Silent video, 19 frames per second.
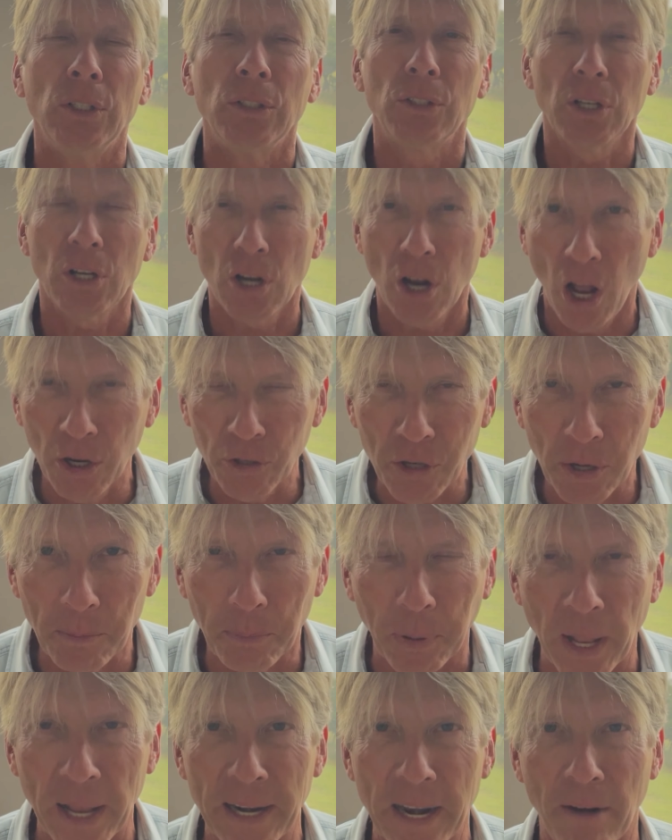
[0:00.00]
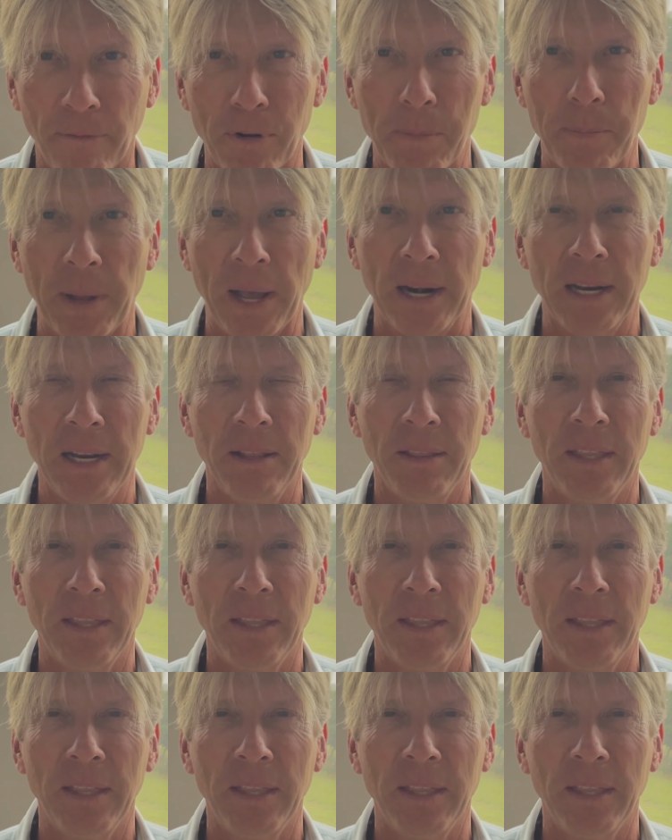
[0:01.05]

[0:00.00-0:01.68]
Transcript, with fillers: to contemplate, everybody.